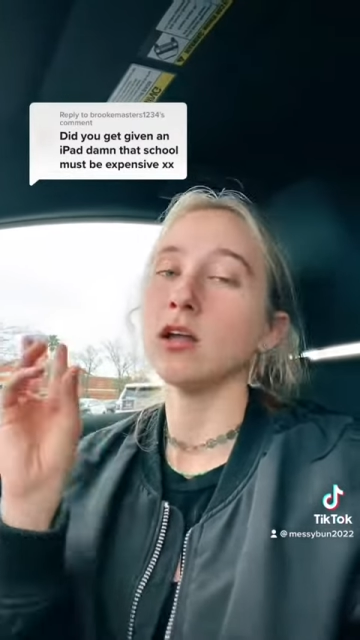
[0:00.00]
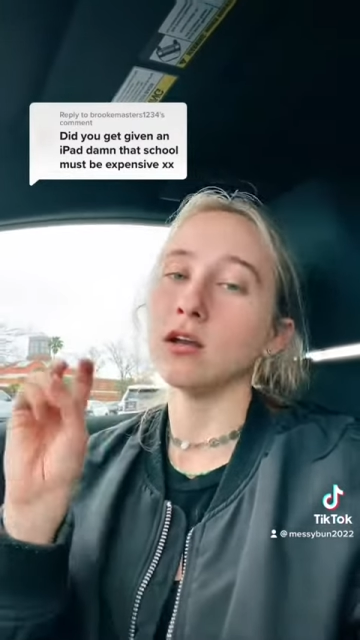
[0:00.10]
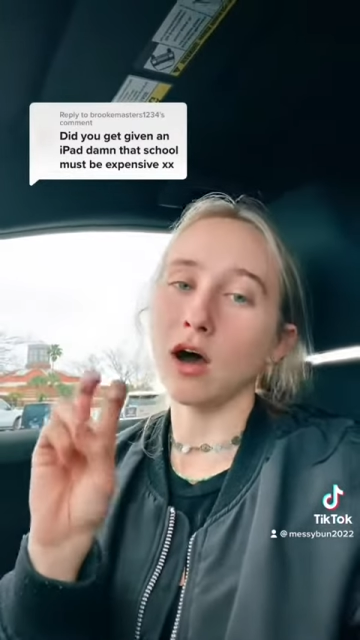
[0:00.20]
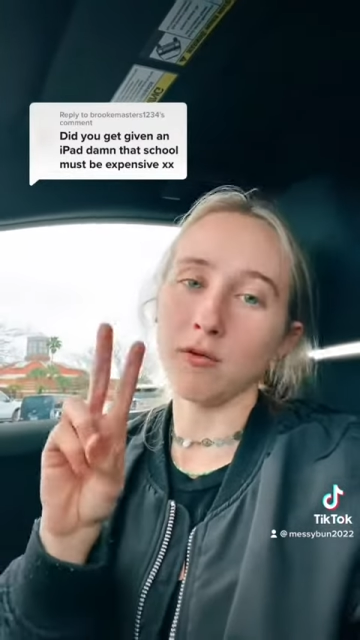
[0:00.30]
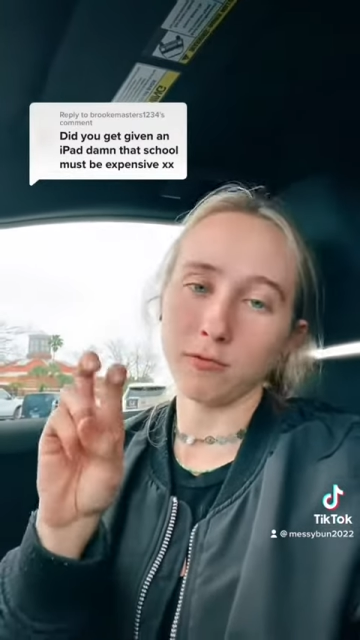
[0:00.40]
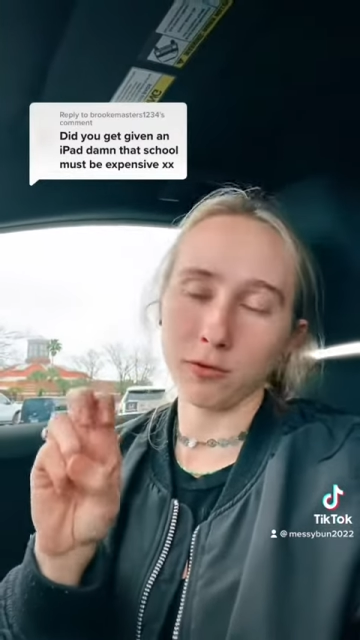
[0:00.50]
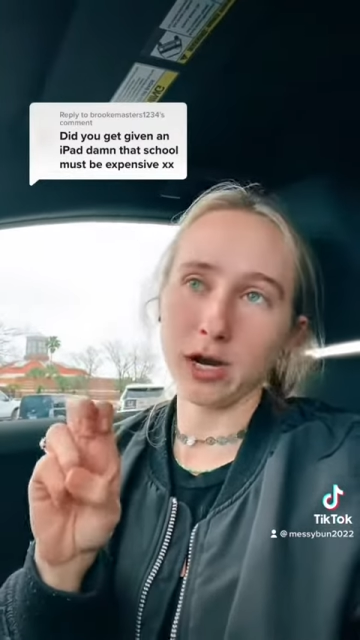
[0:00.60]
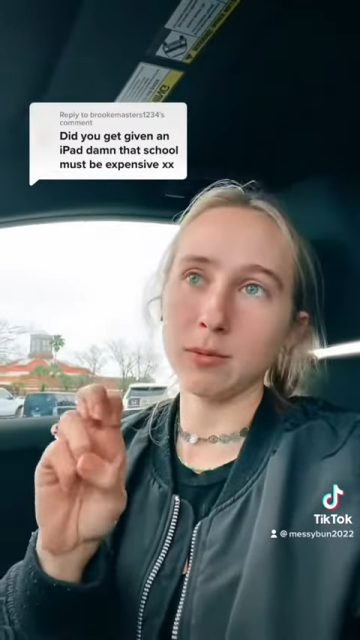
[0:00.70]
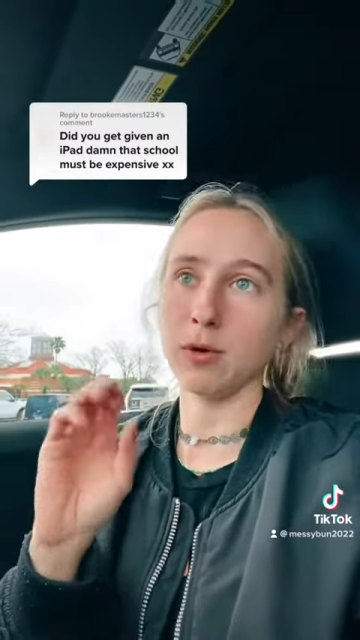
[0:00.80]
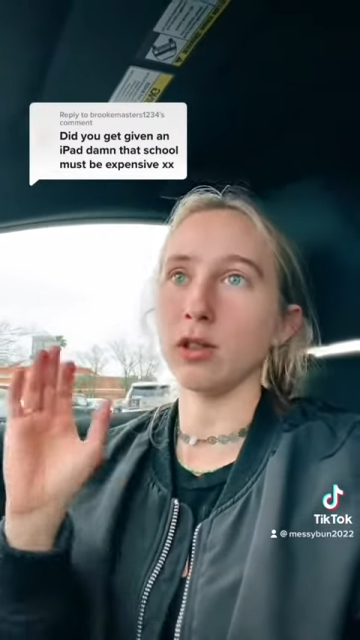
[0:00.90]
not
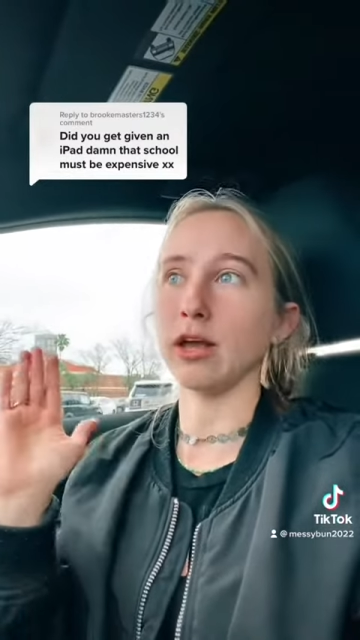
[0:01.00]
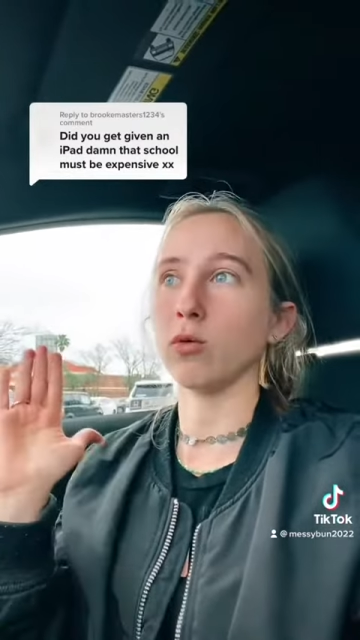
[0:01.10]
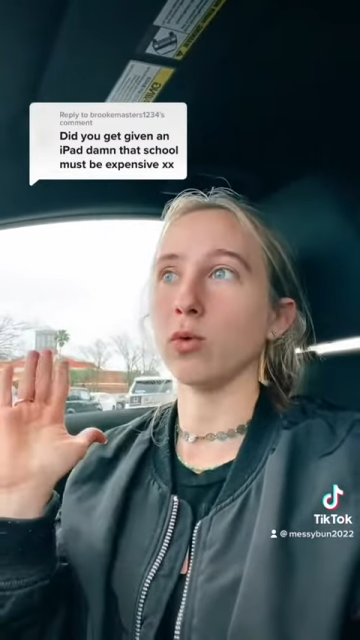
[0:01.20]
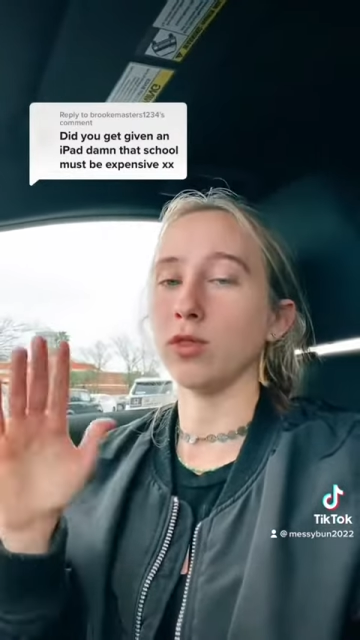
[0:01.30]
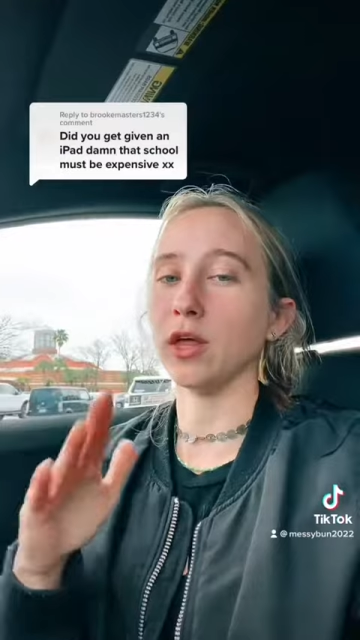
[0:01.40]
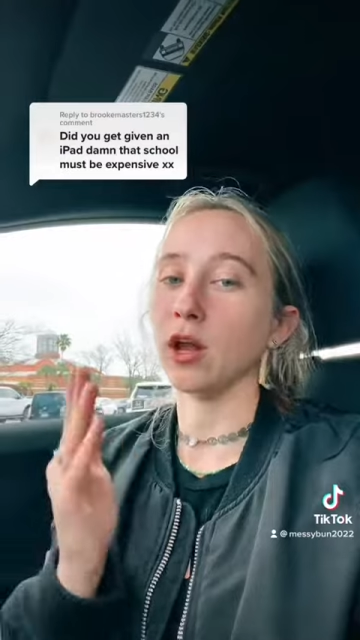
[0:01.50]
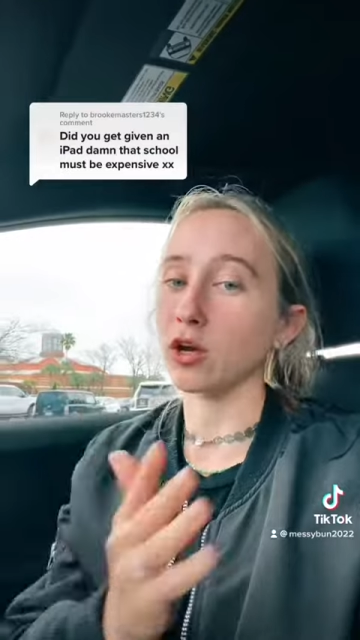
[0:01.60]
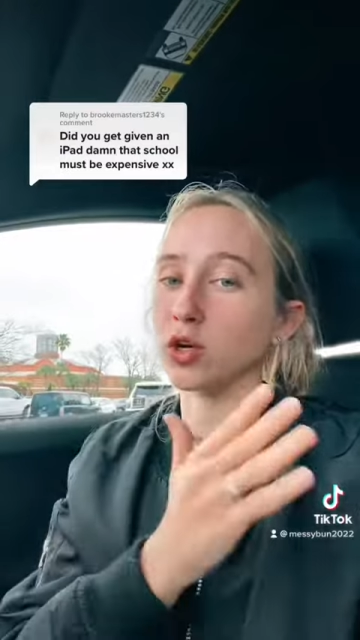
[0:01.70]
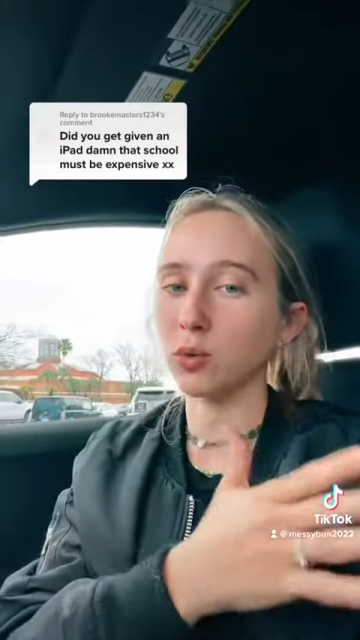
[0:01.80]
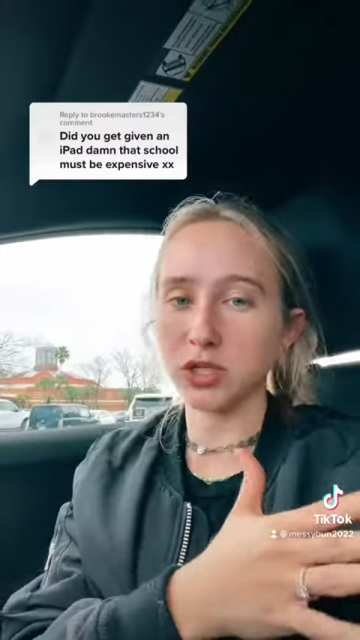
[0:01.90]
free, but like within our
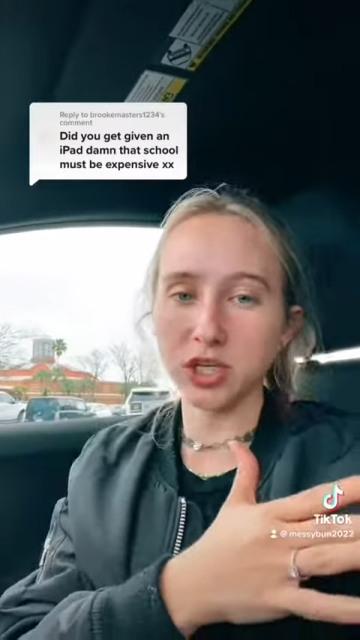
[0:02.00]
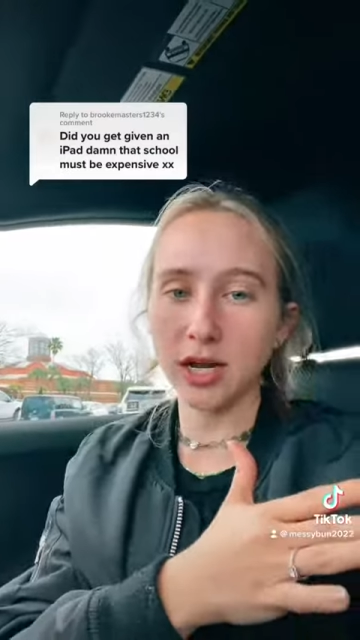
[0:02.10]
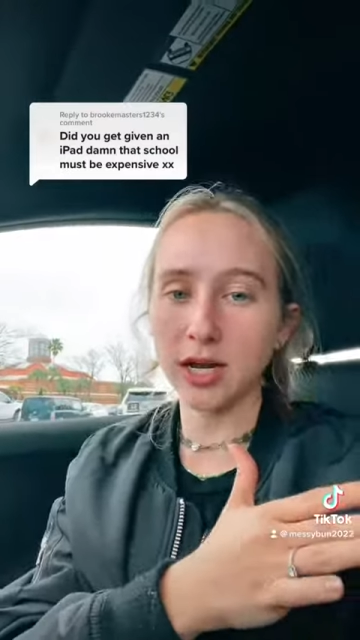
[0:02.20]
tuition